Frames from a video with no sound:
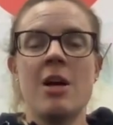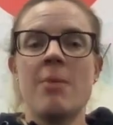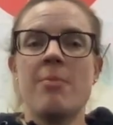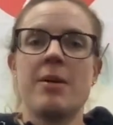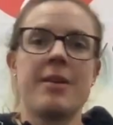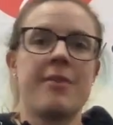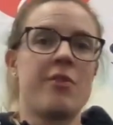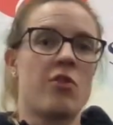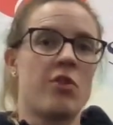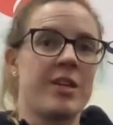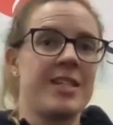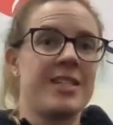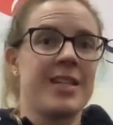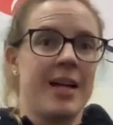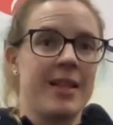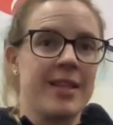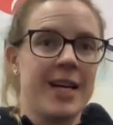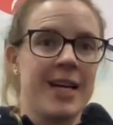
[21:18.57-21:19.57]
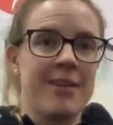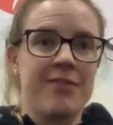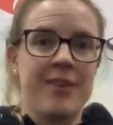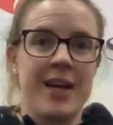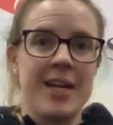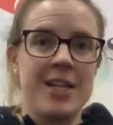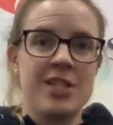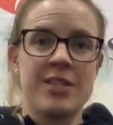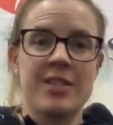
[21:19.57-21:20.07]
But if you've already done that for
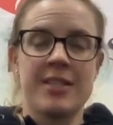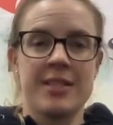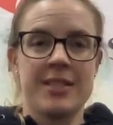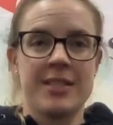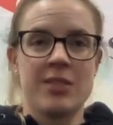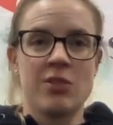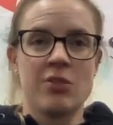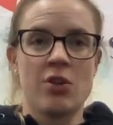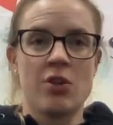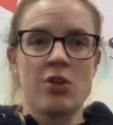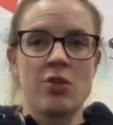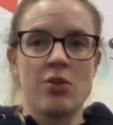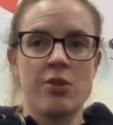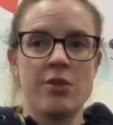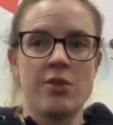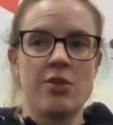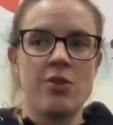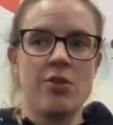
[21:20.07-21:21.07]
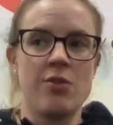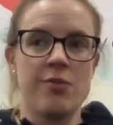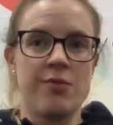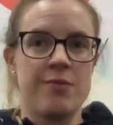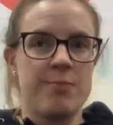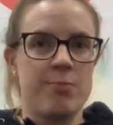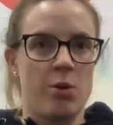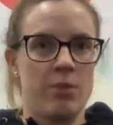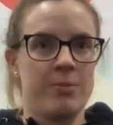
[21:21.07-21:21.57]
ages and it's still not good, you've
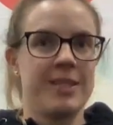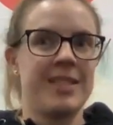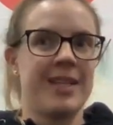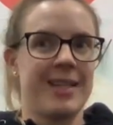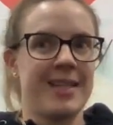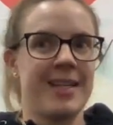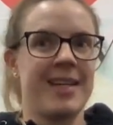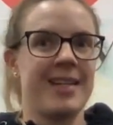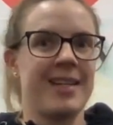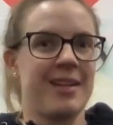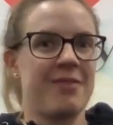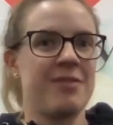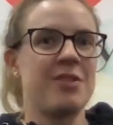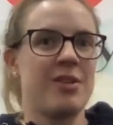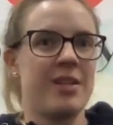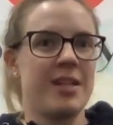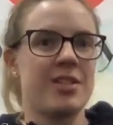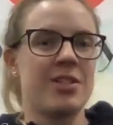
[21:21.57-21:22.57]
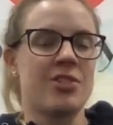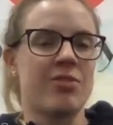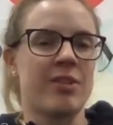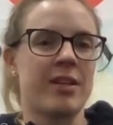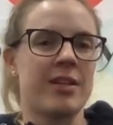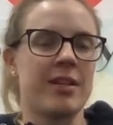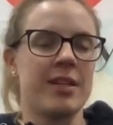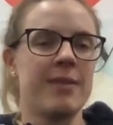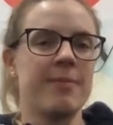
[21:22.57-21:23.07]
probably done that enough and you need to
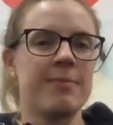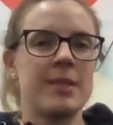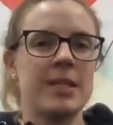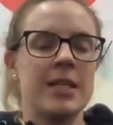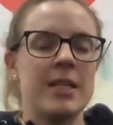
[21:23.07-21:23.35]
strengthen it.